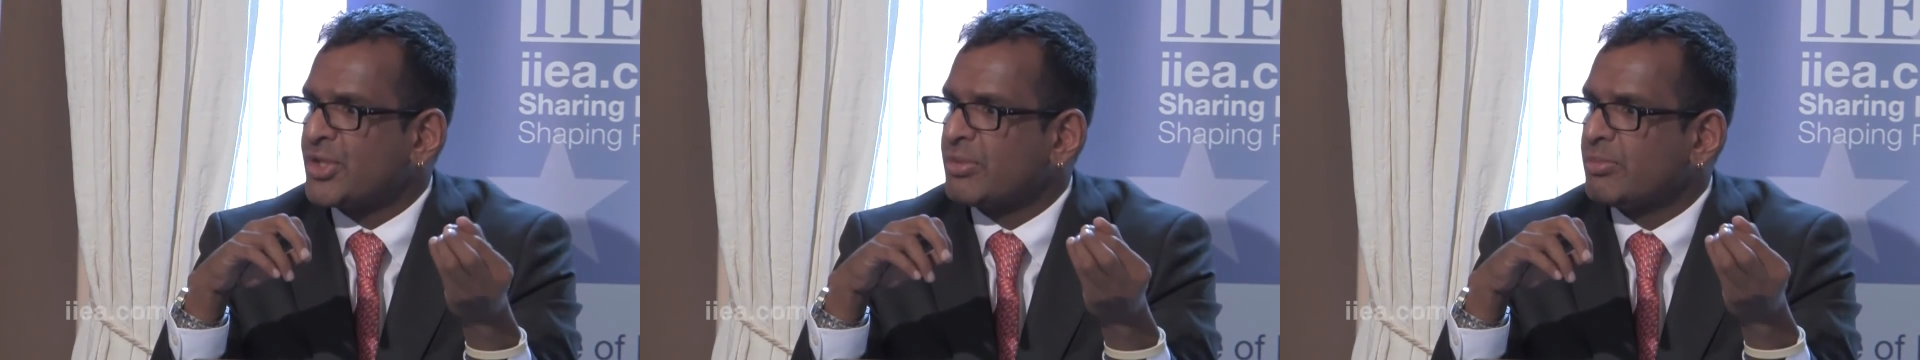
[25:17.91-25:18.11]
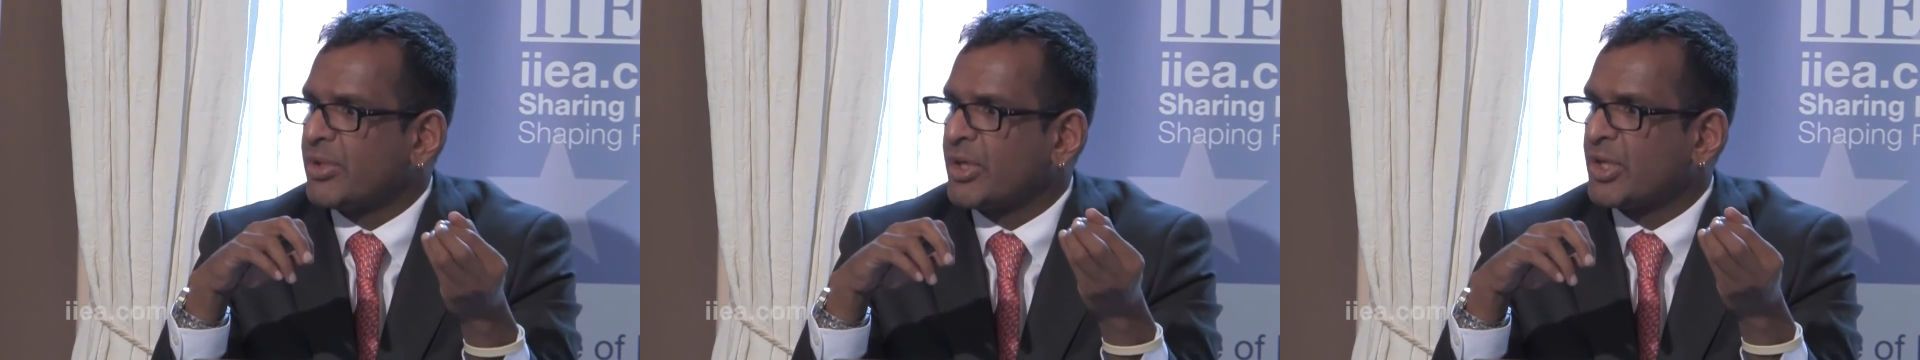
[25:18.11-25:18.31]

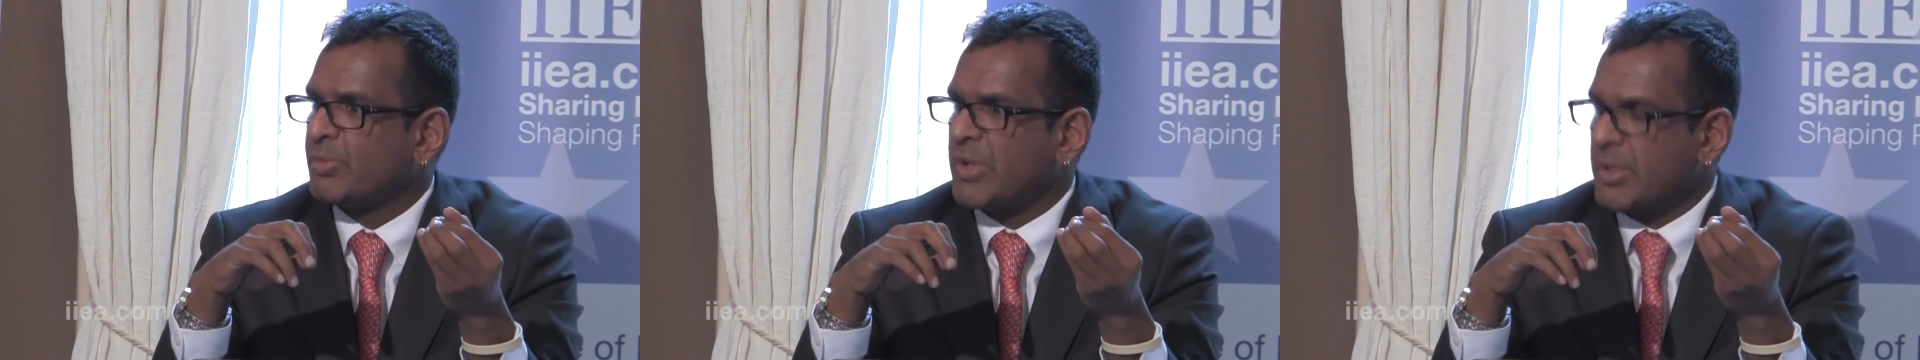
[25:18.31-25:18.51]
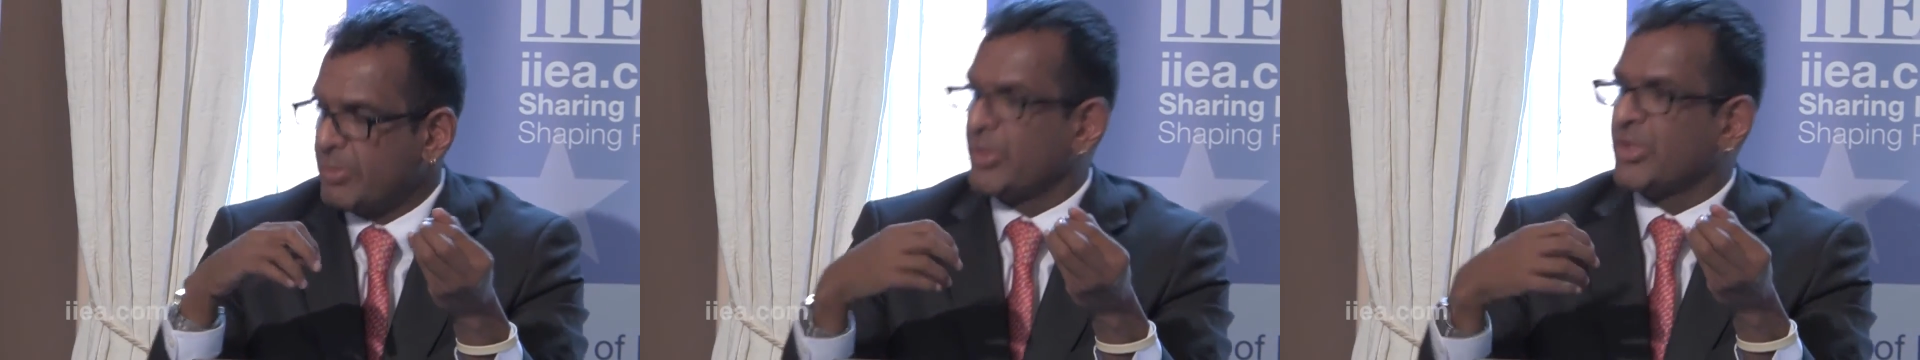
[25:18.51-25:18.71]
because
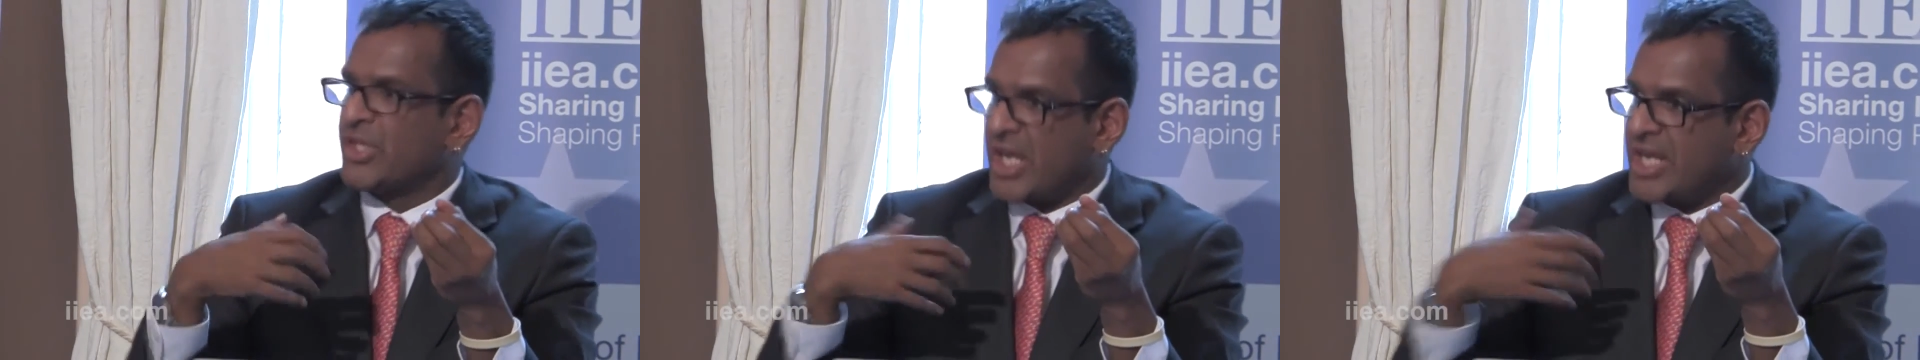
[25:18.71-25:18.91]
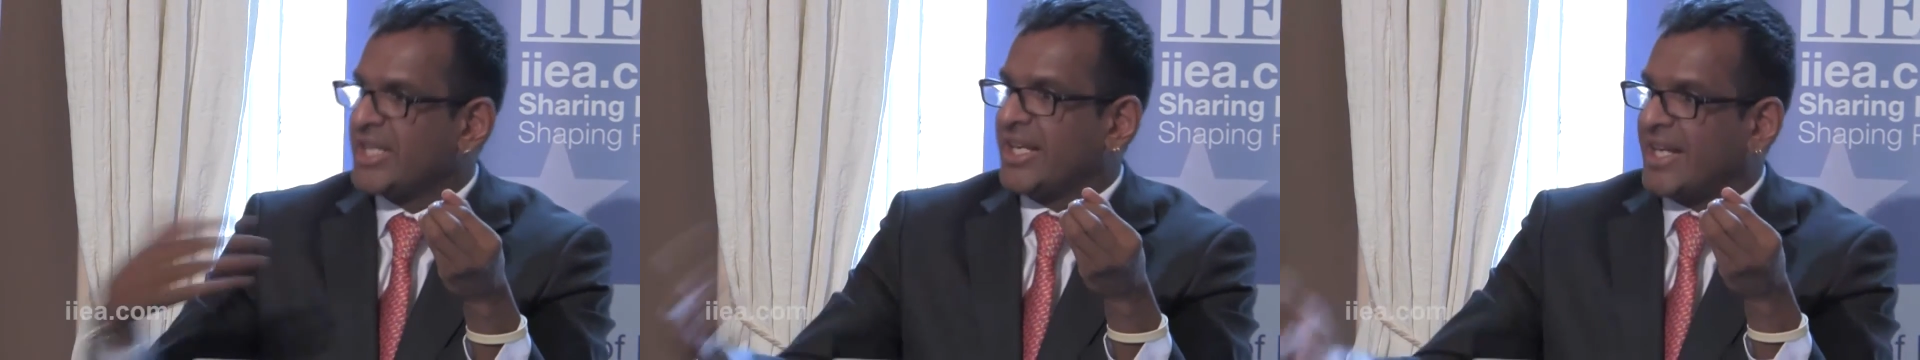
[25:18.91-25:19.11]
people
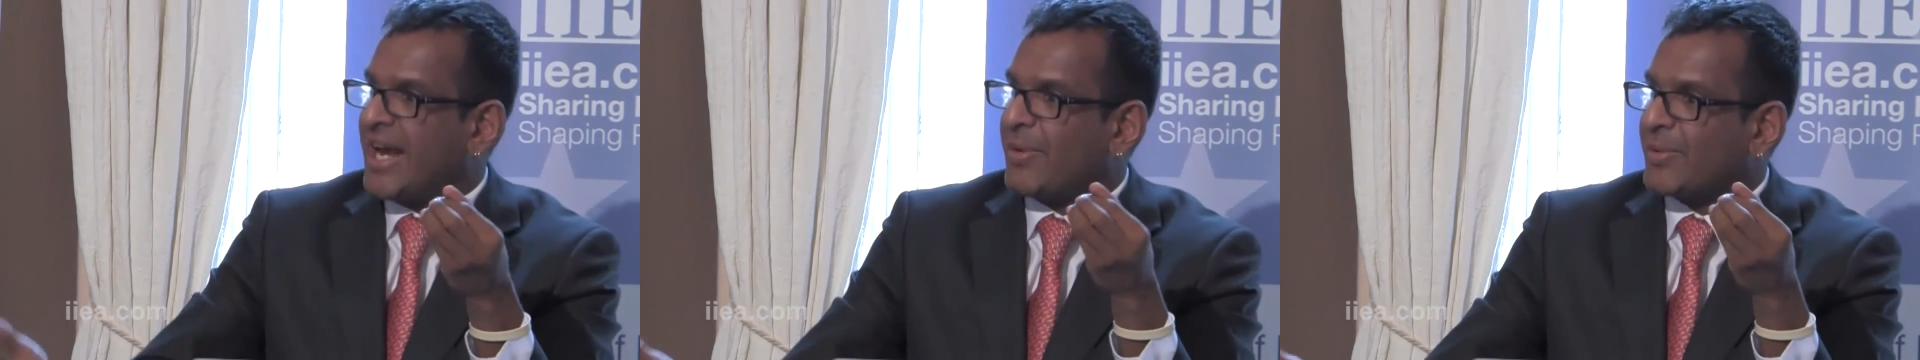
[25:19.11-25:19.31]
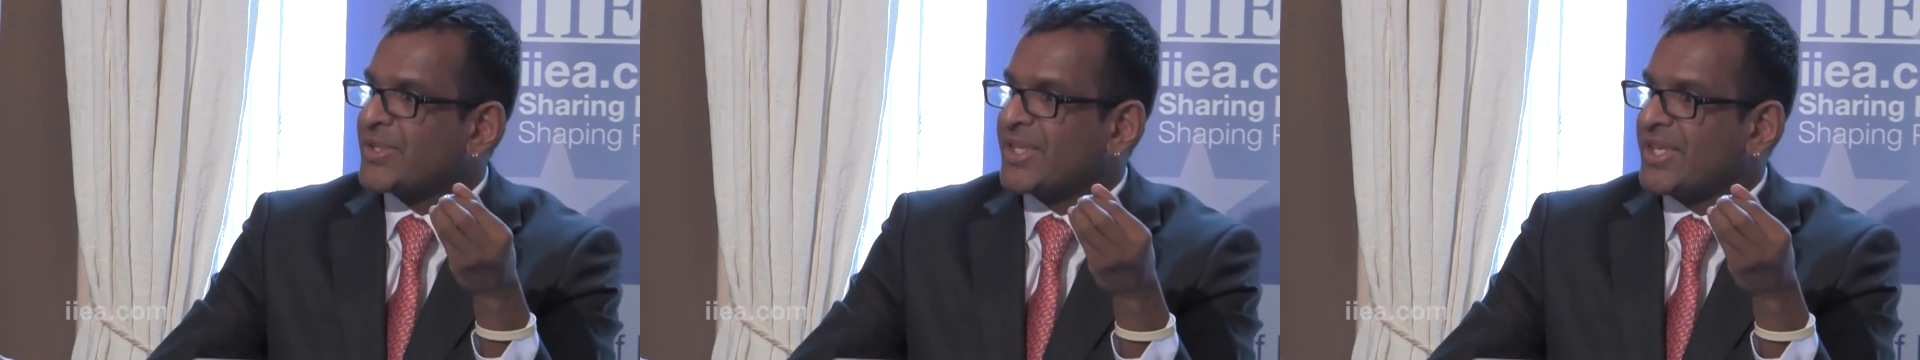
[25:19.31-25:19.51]
take it
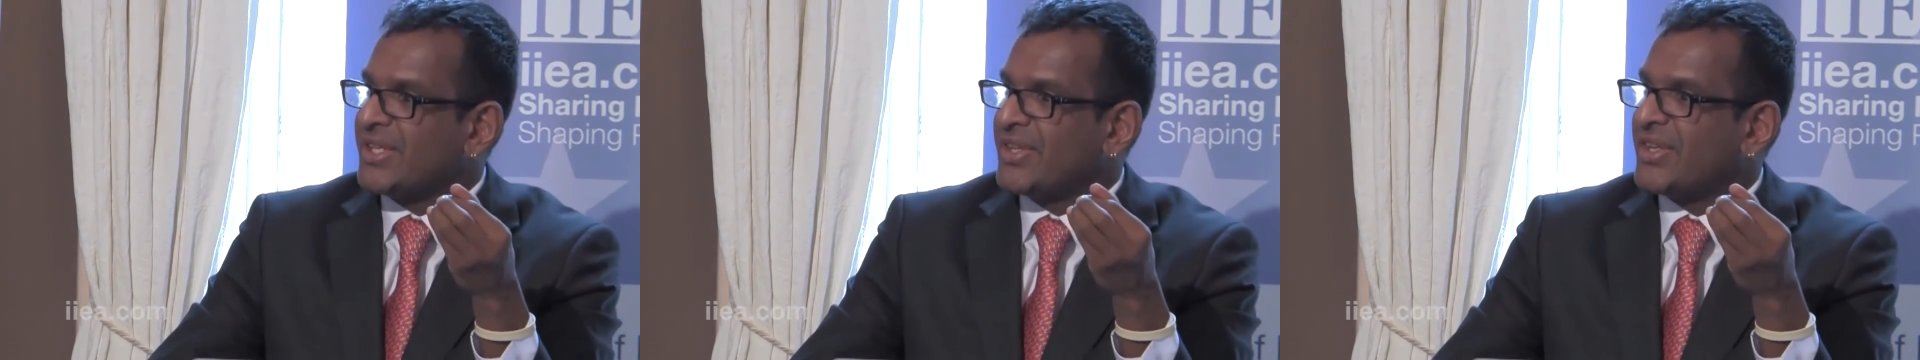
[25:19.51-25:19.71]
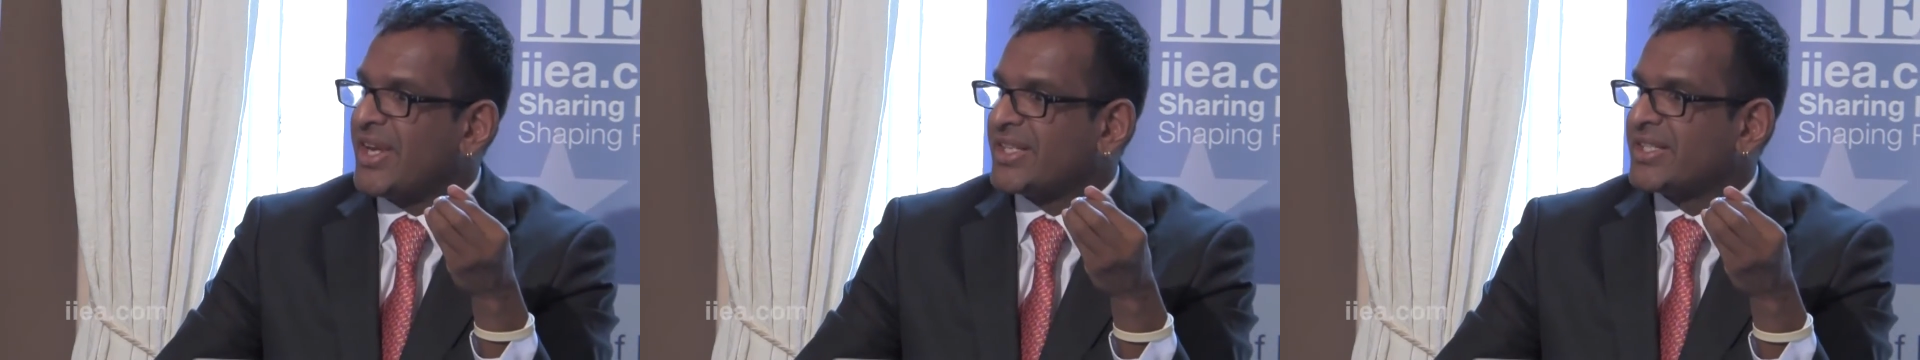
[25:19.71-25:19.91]
out
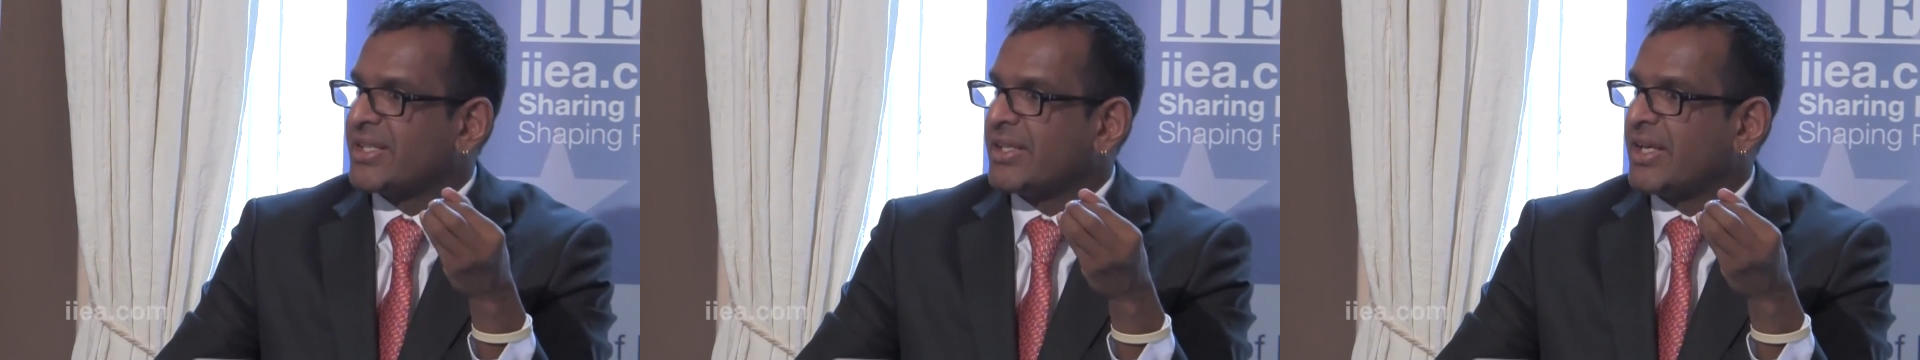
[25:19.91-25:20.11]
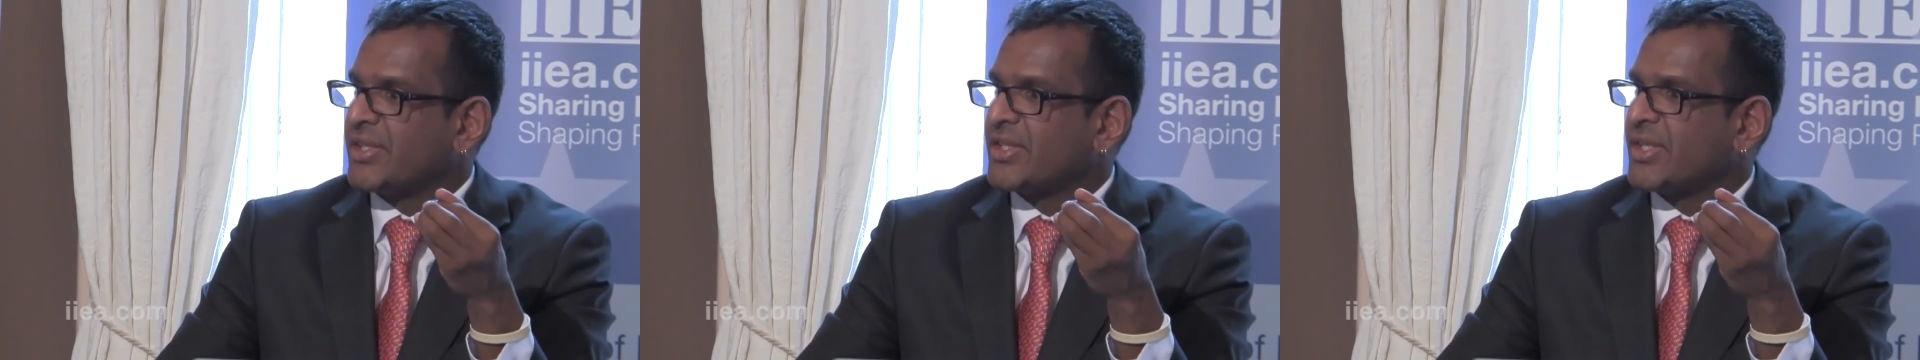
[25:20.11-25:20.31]
in the next
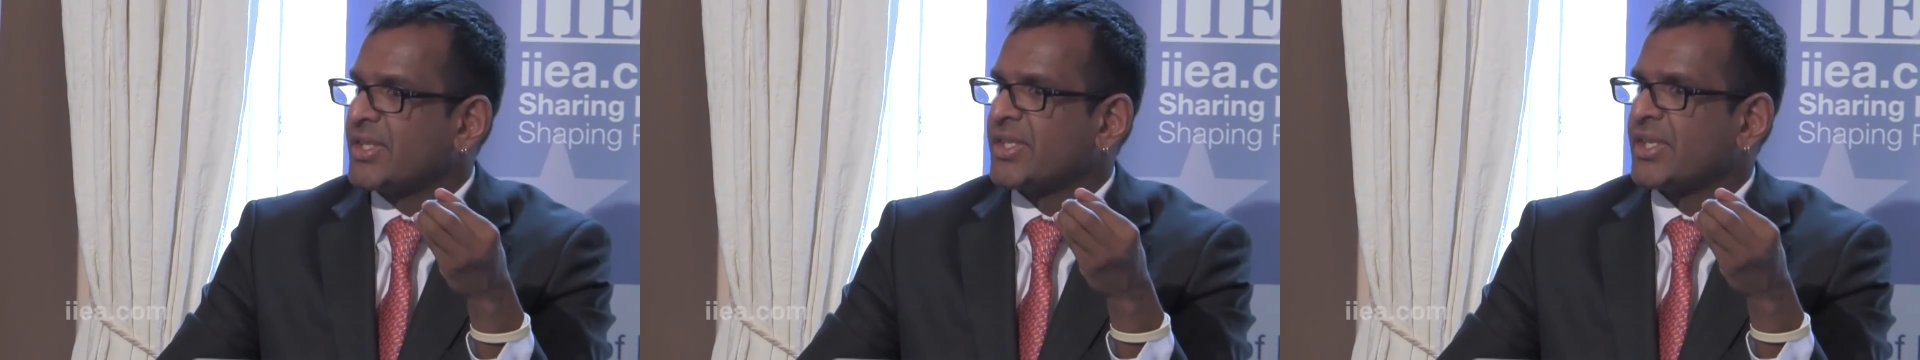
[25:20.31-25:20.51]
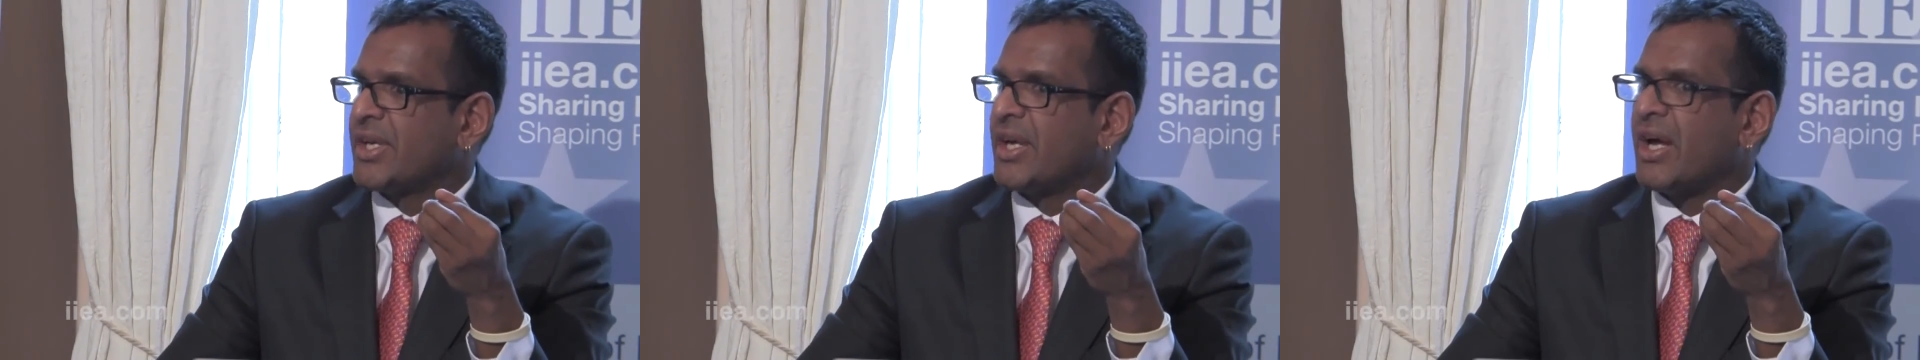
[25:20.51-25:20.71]
election
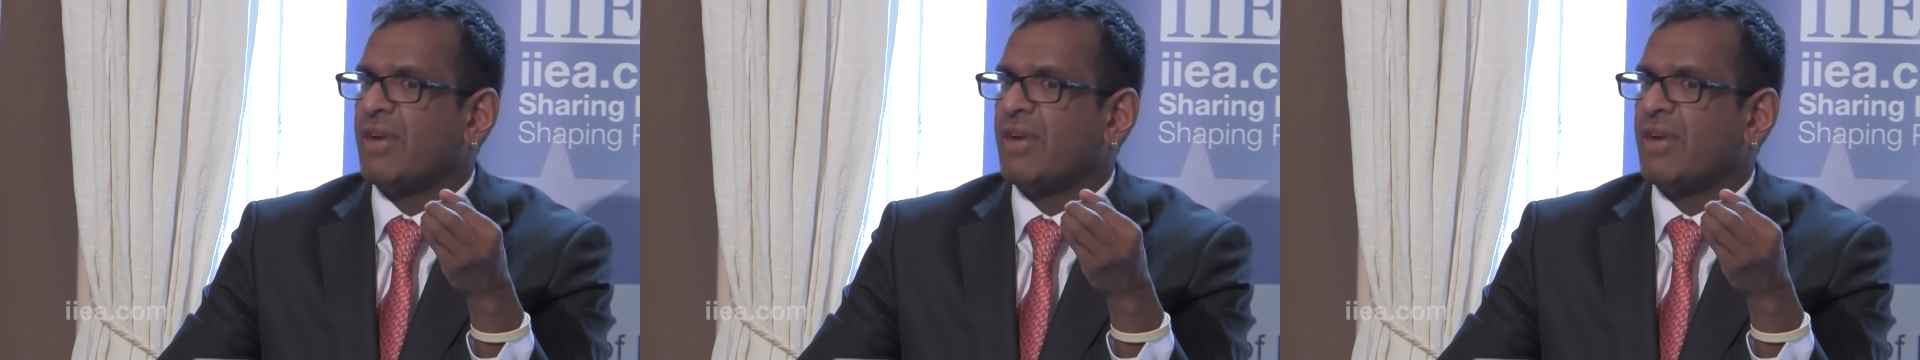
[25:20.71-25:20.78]
saying,